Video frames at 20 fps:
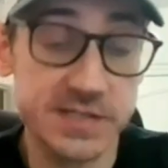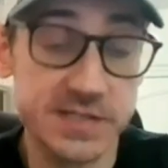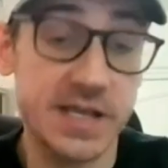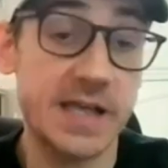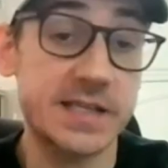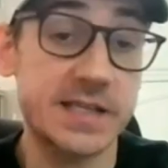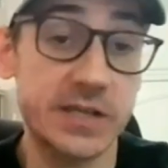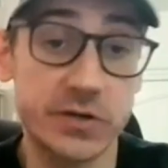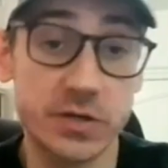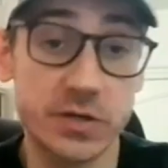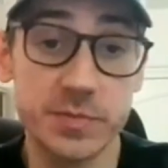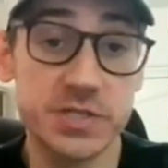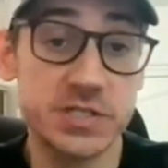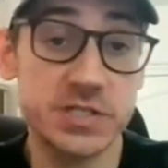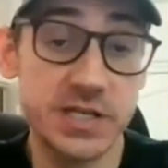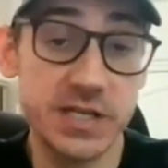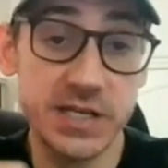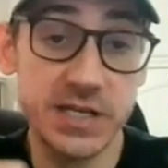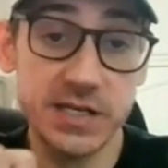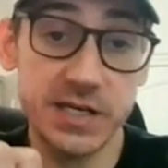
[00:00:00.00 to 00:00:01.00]
I sat down on a
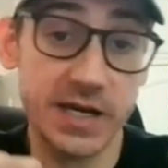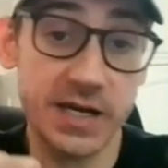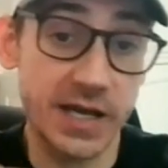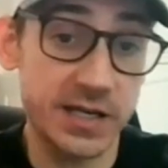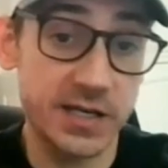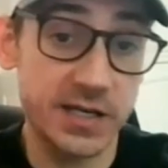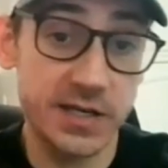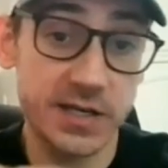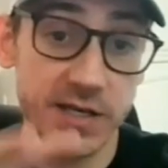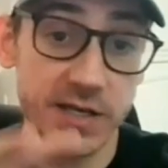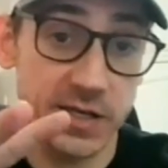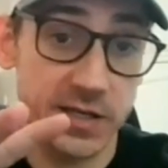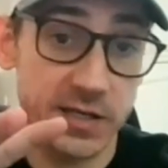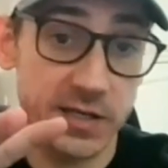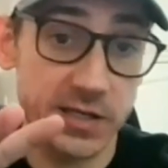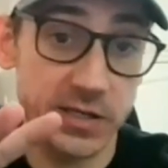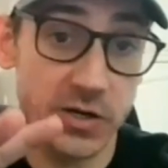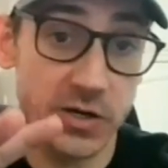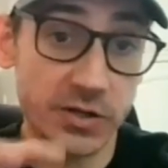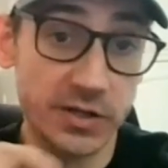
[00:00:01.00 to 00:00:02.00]
machine and I,
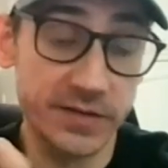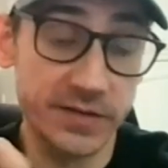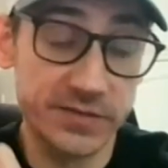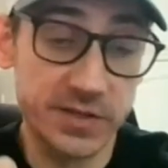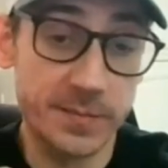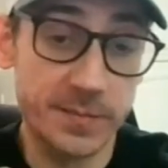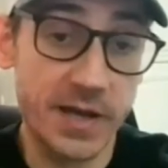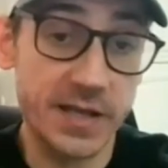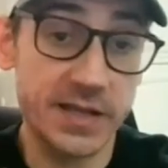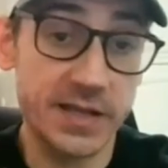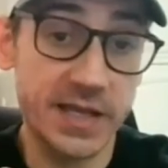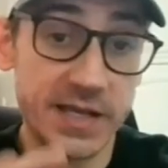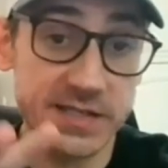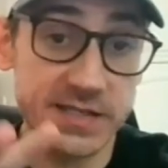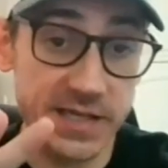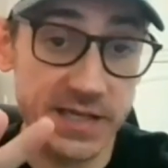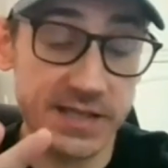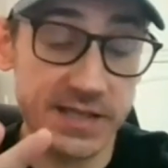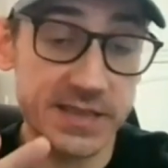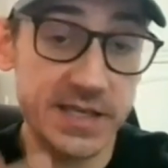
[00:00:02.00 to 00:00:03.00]
you know, lifted my
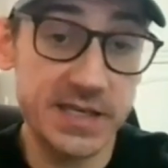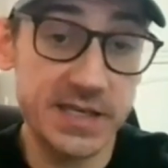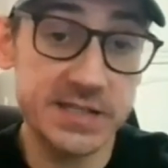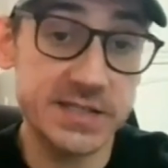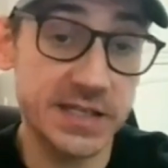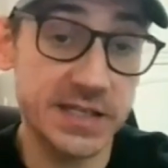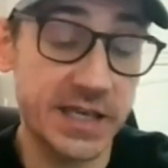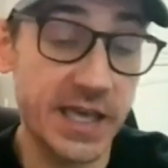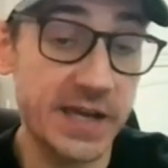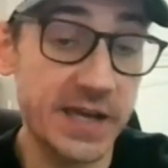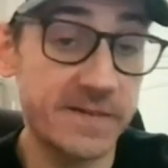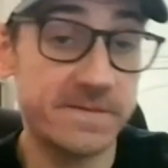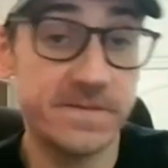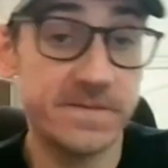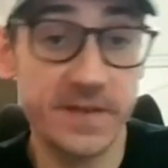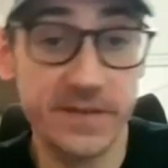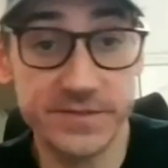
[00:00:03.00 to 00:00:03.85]
legs like this again,